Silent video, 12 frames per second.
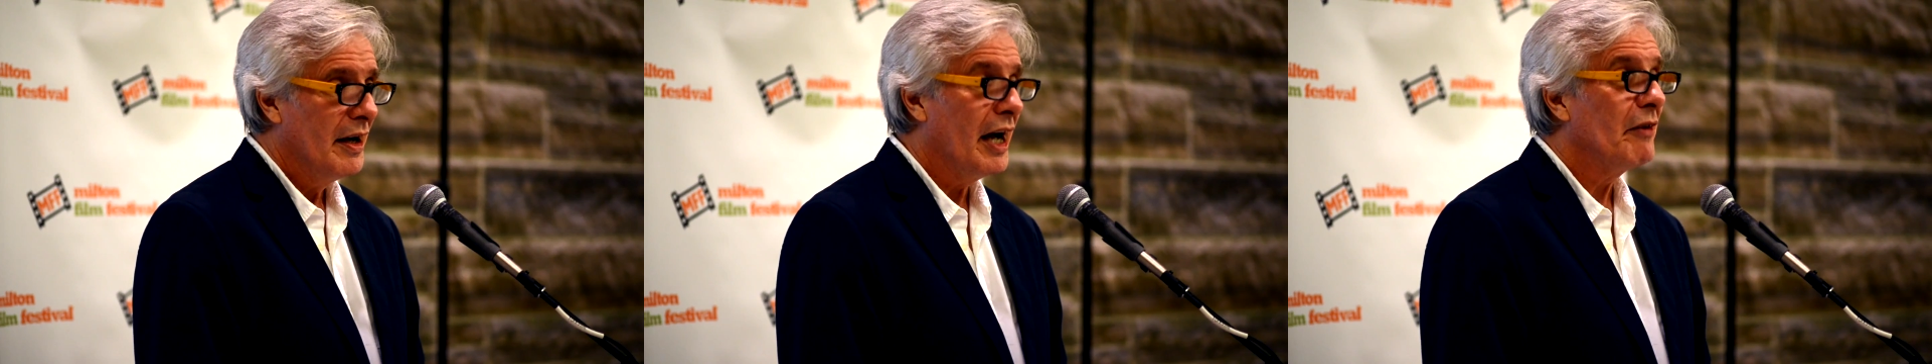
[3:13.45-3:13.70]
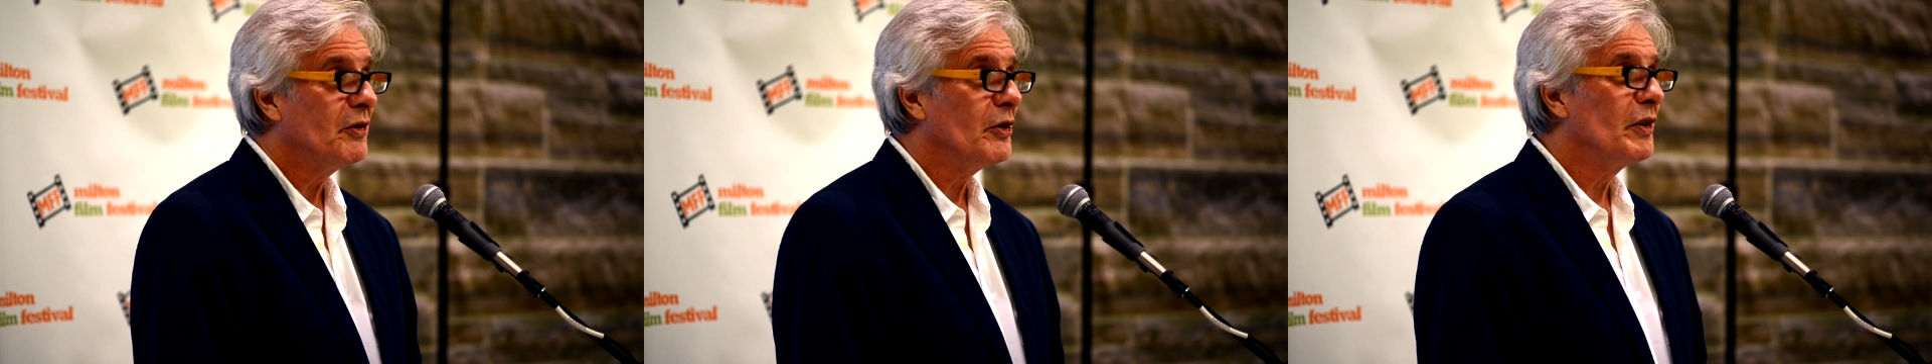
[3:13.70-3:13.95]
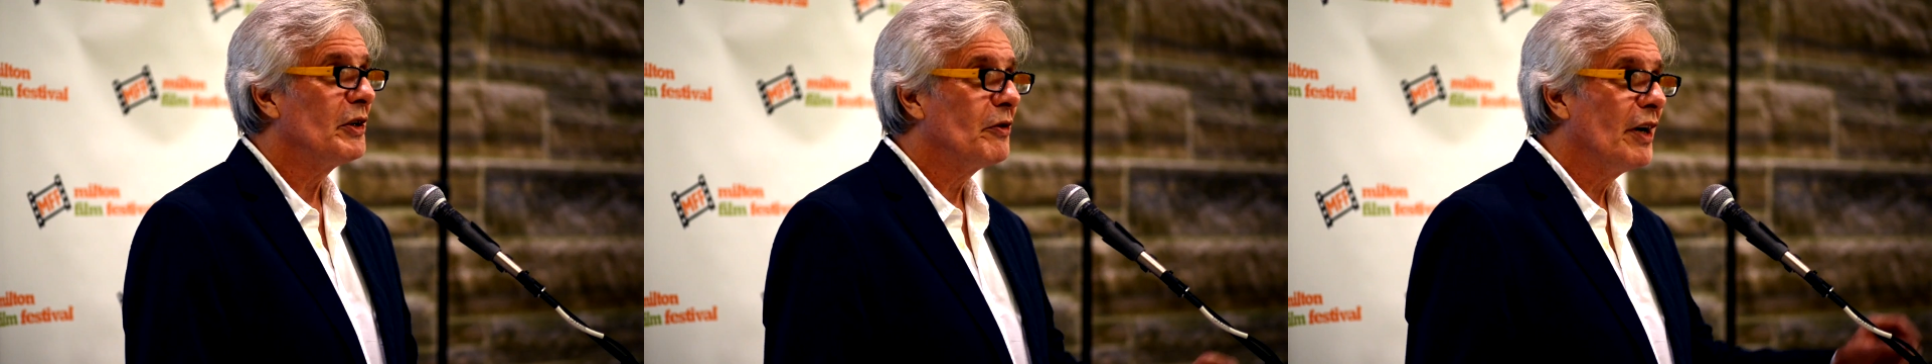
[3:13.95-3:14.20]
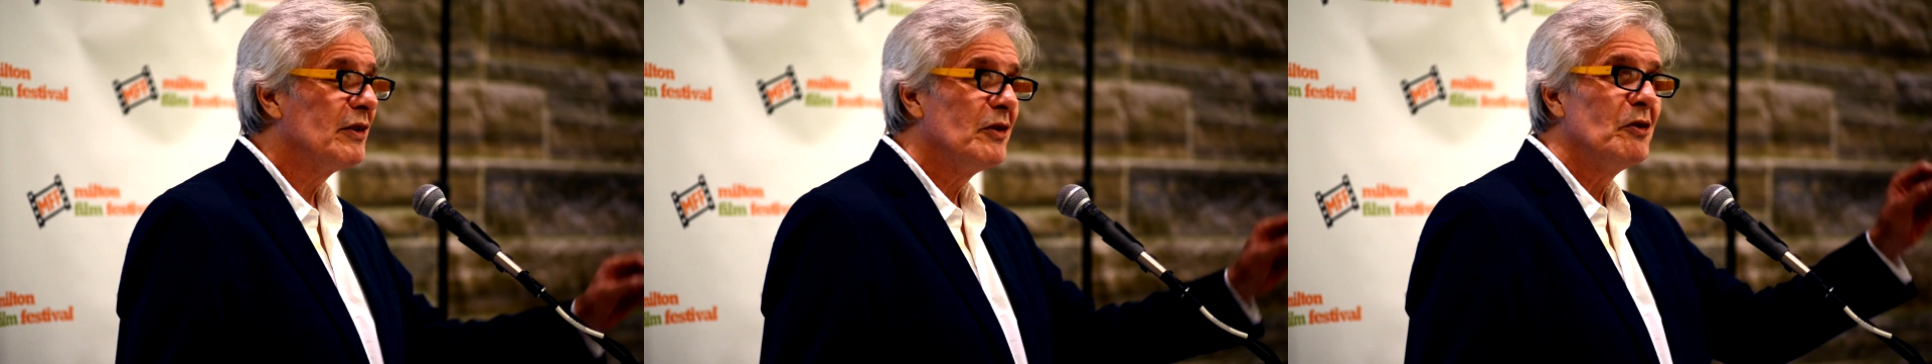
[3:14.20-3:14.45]
I've certainly
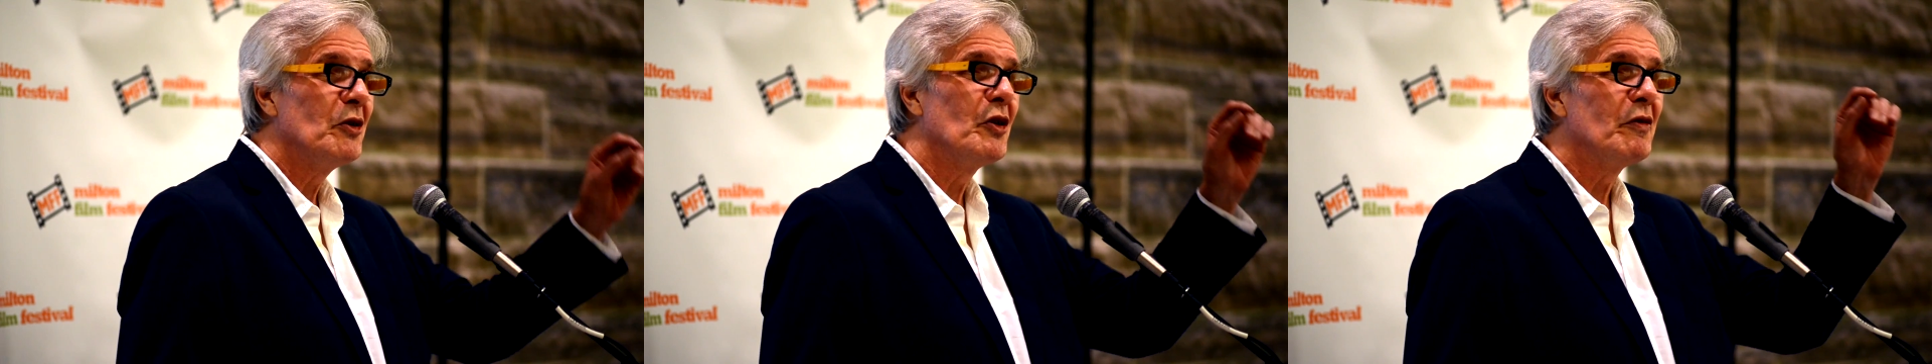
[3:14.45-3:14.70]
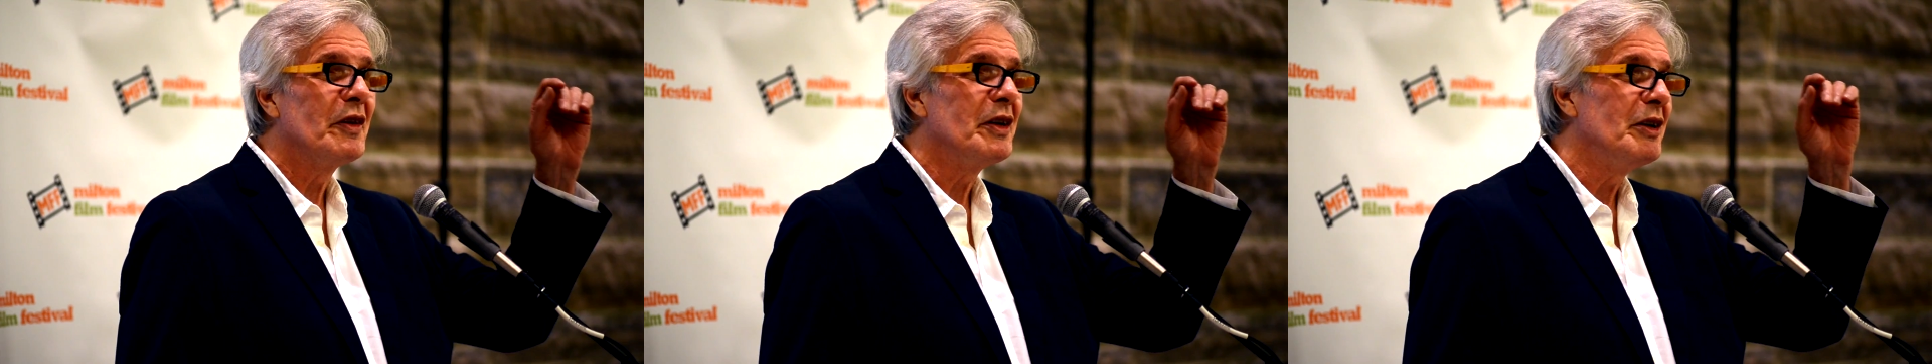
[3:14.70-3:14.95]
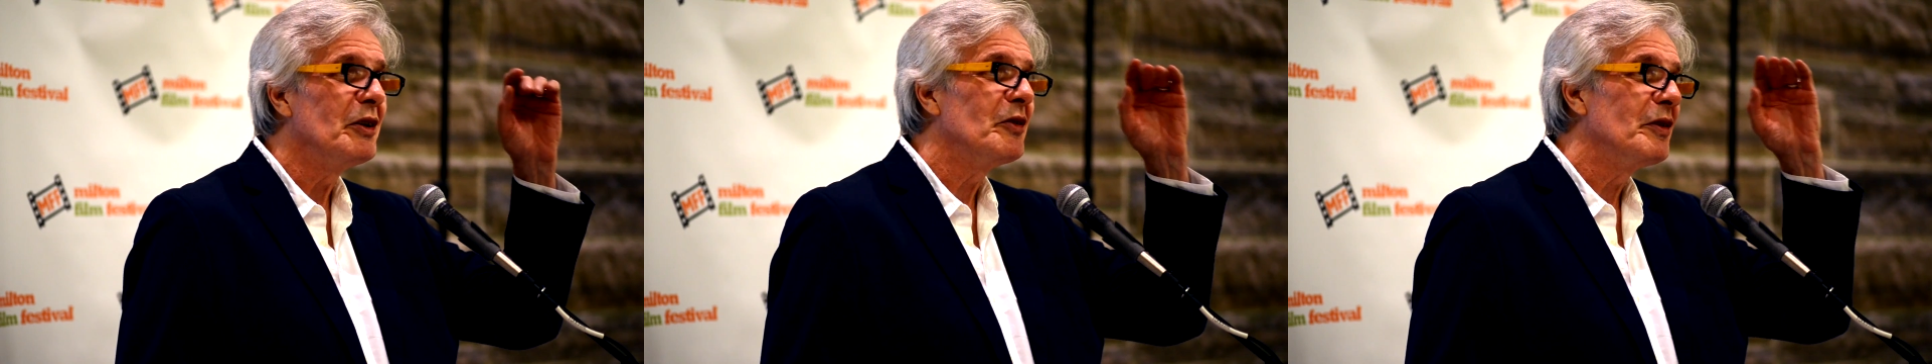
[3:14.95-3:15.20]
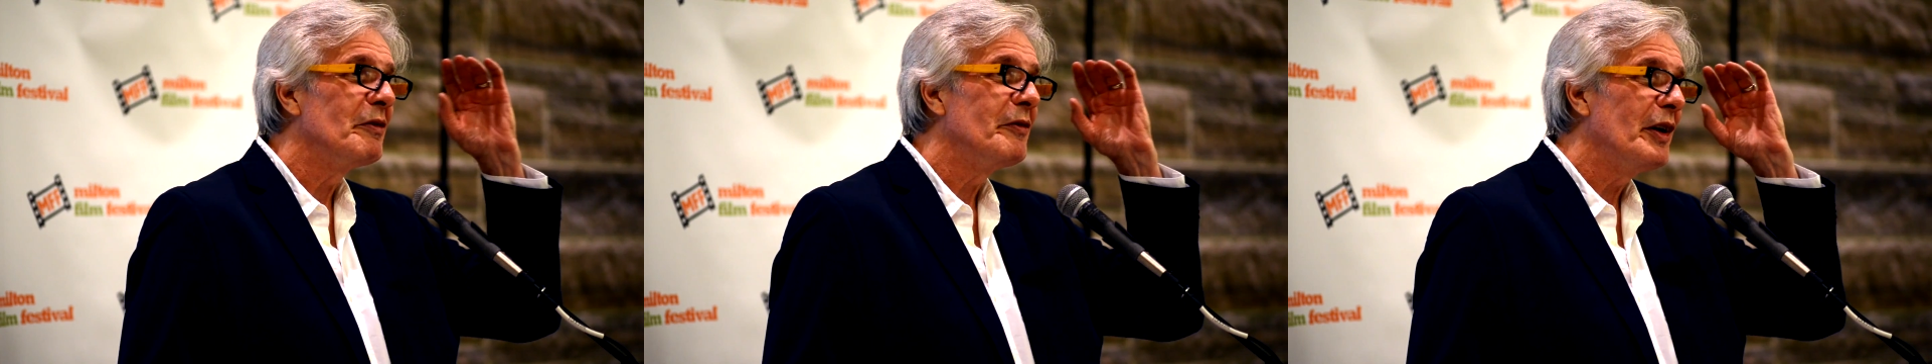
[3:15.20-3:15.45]
tried to do it over the years and have